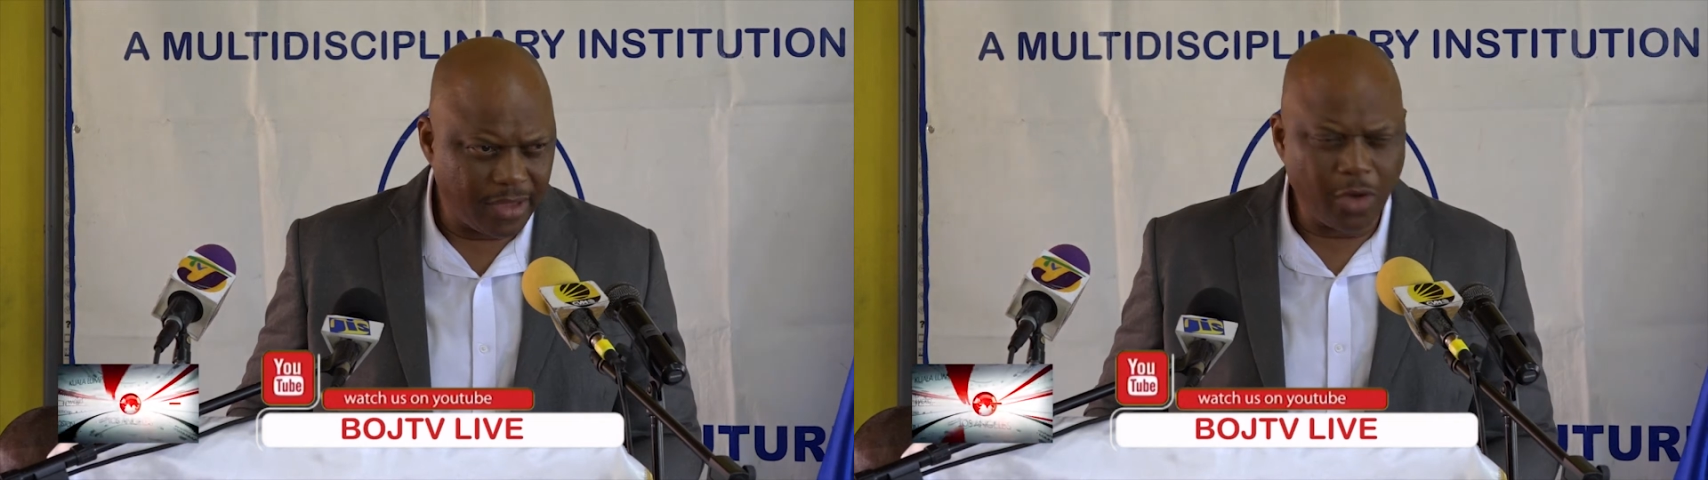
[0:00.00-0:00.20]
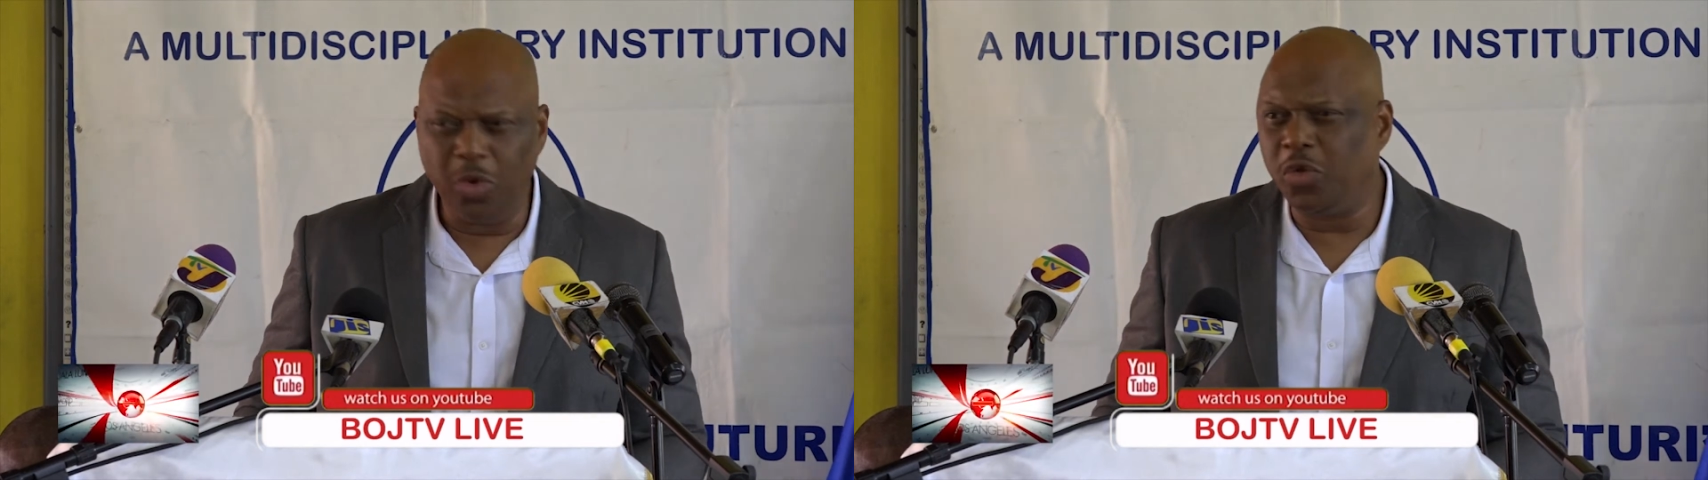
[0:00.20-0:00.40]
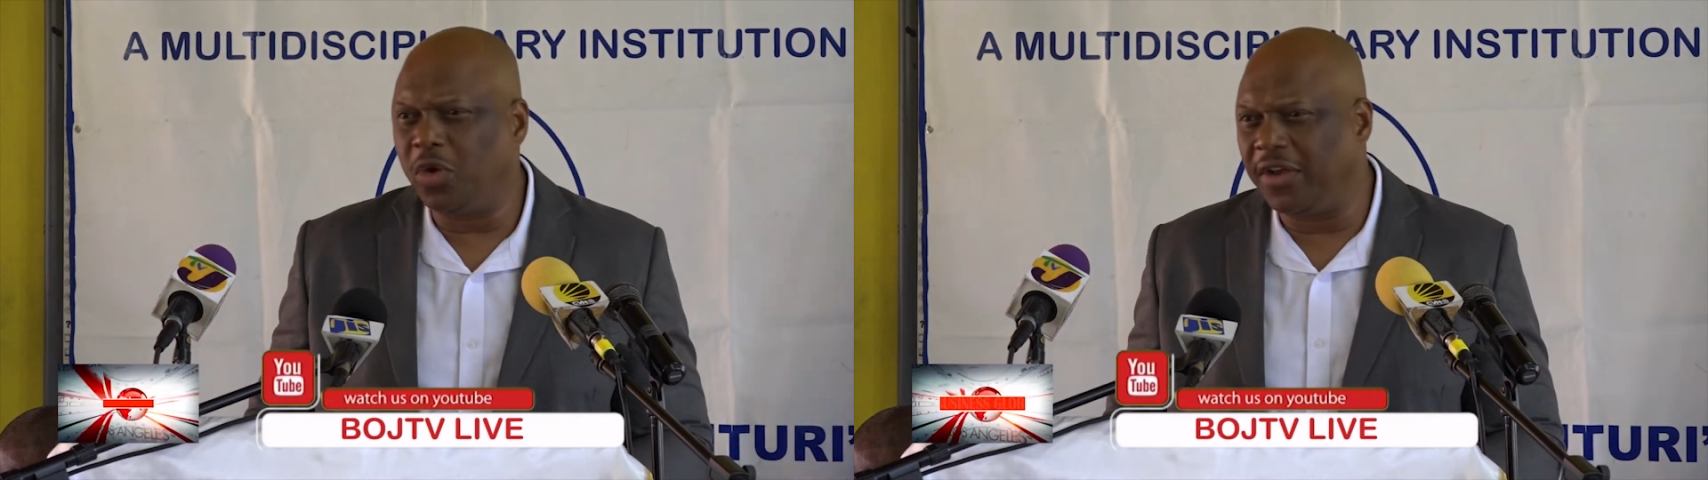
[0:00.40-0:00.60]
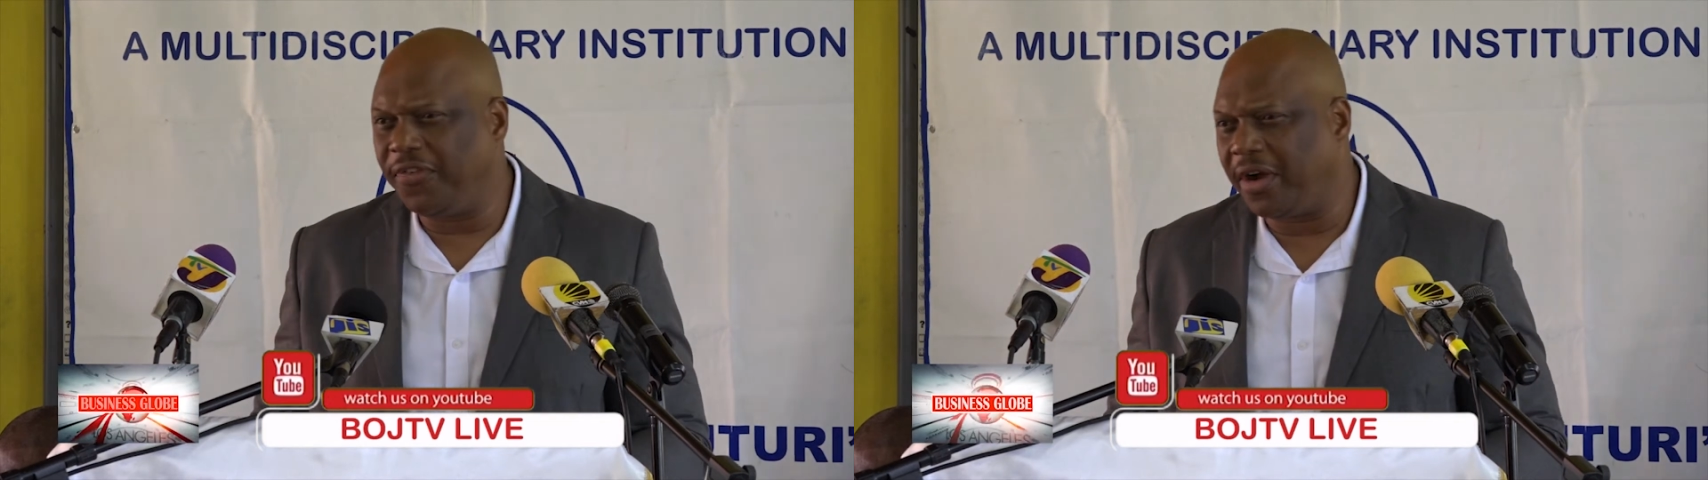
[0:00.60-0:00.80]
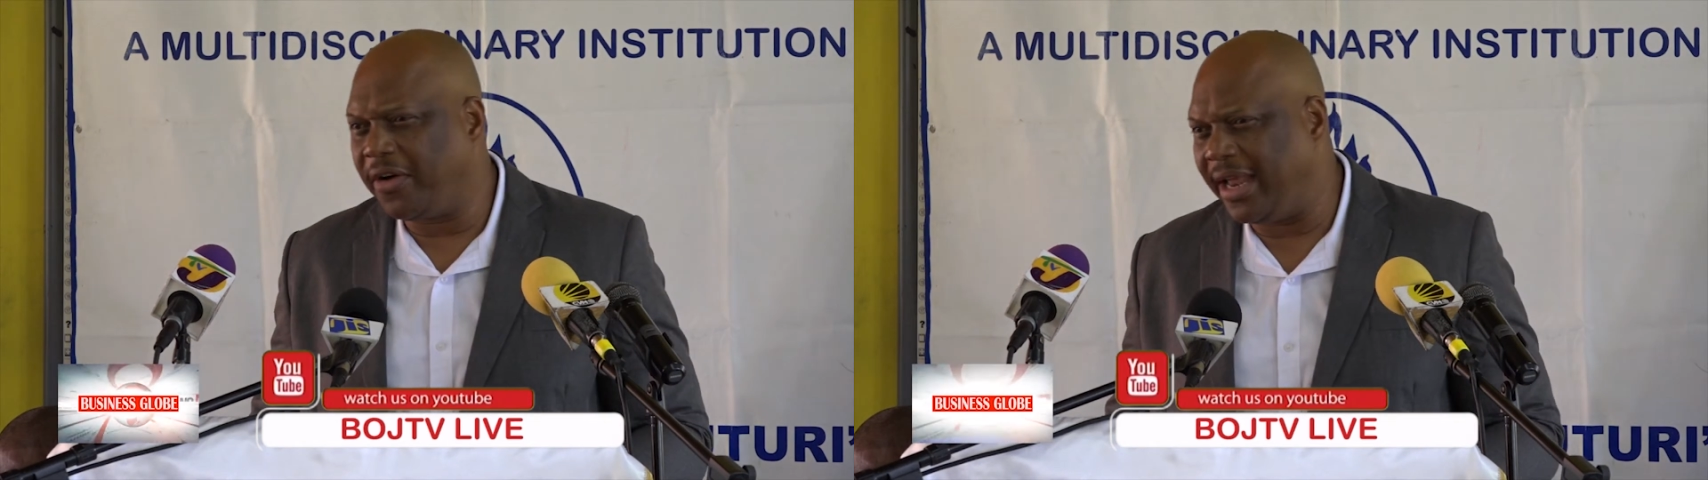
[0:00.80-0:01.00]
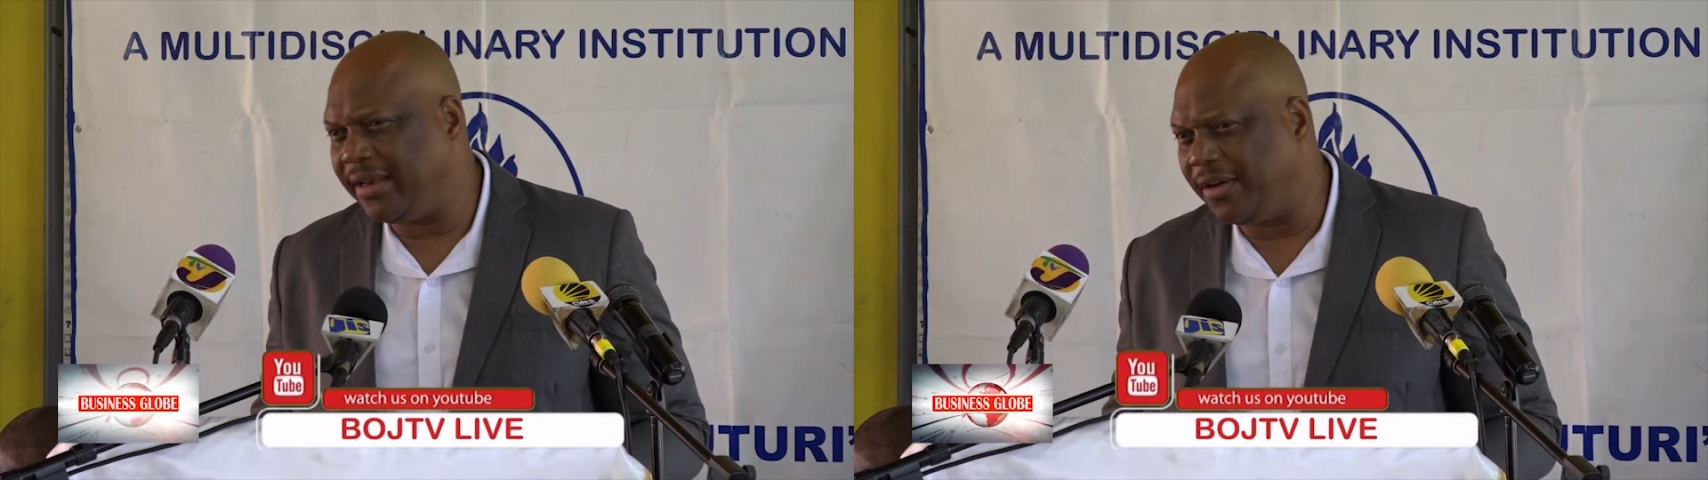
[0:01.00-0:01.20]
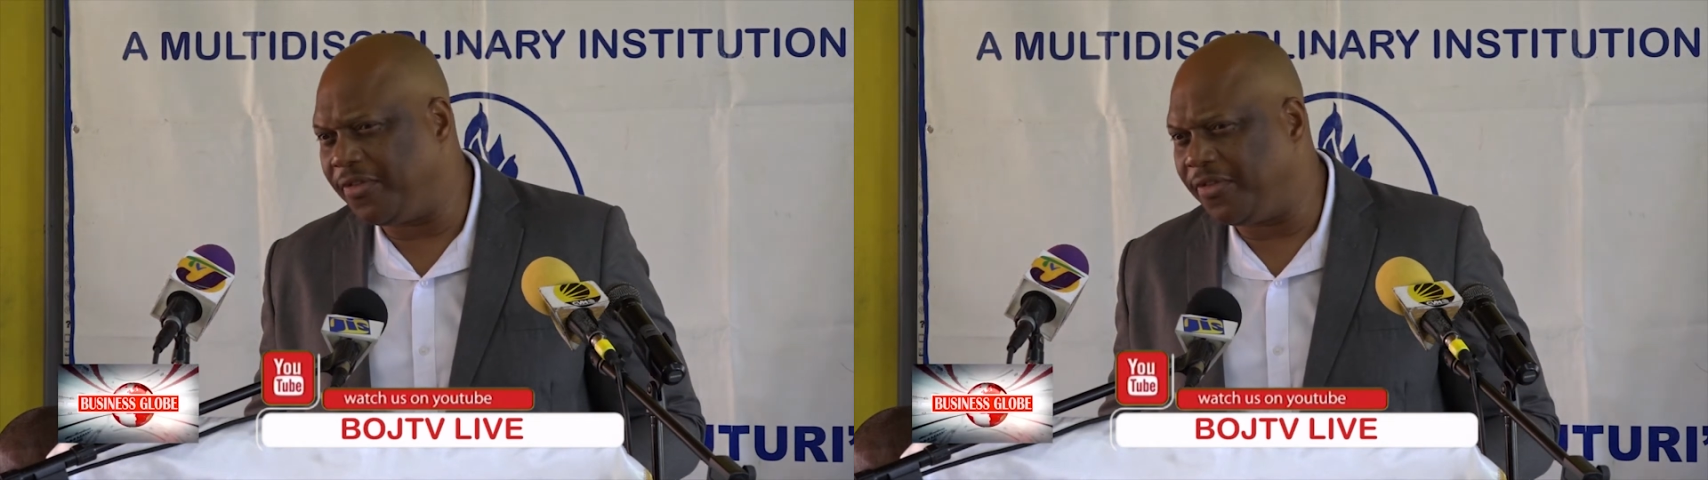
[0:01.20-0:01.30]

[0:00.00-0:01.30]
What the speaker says: We took it for granted